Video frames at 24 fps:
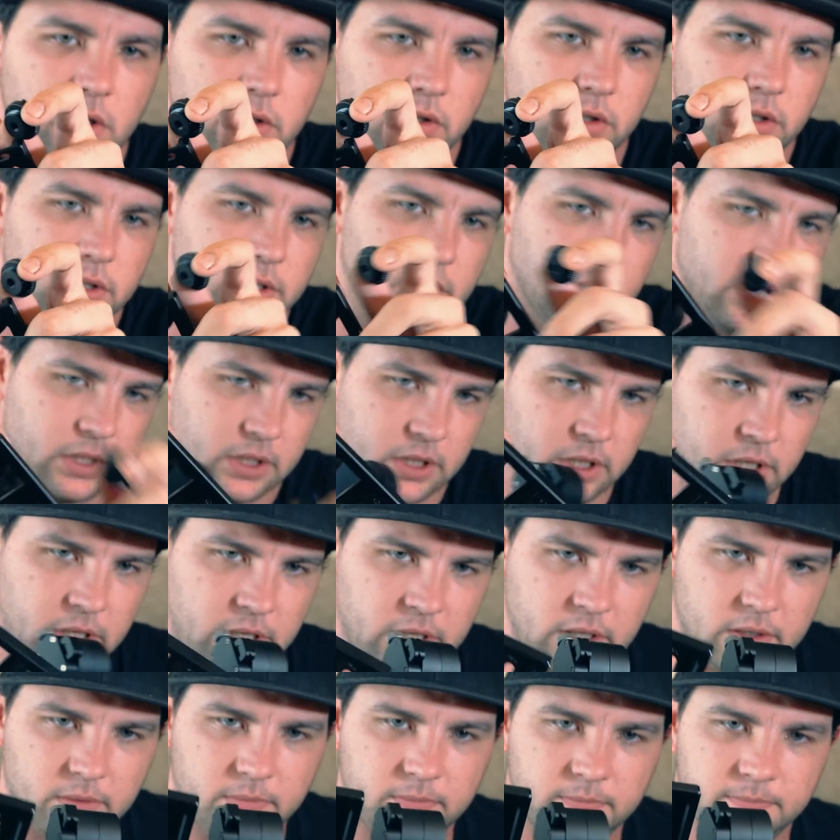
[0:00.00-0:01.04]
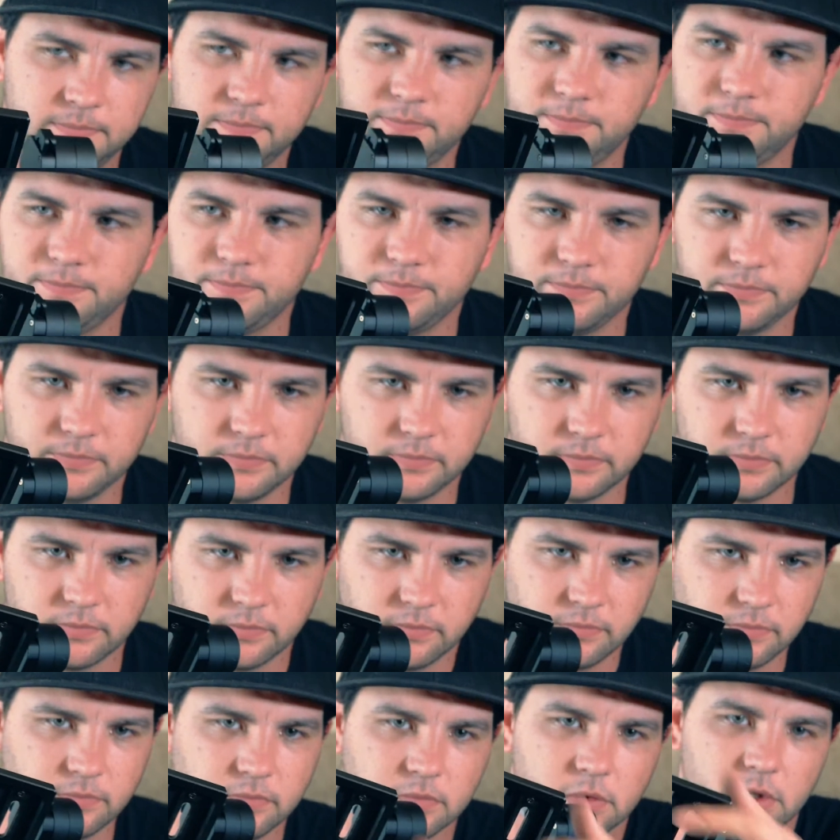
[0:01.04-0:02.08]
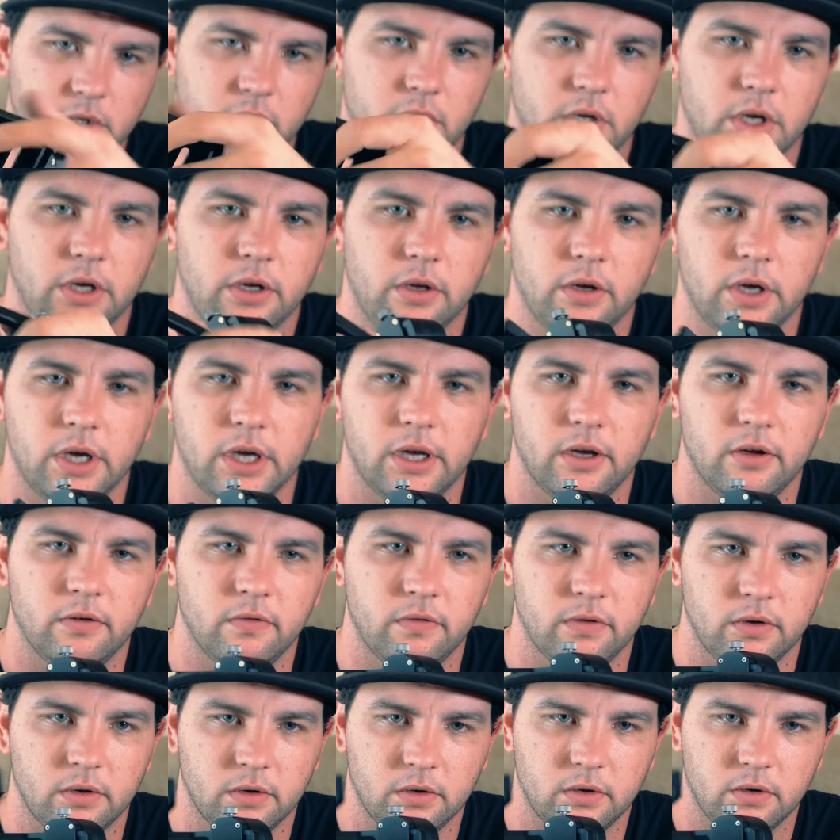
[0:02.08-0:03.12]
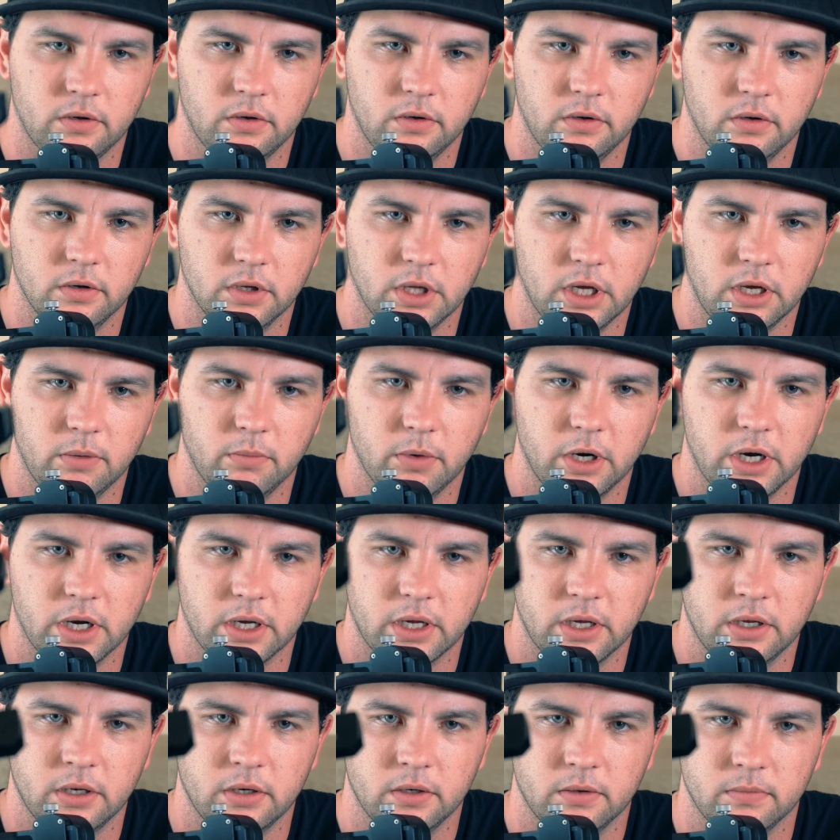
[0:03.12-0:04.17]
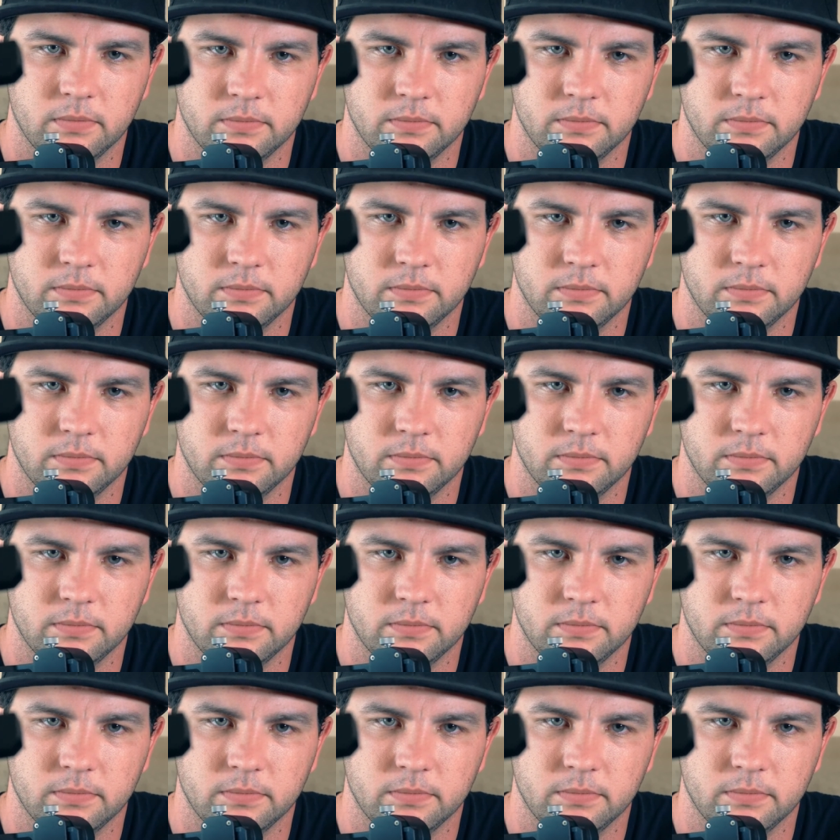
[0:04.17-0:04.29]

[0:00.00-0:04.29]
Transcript: just like that. So now you have your light bracket,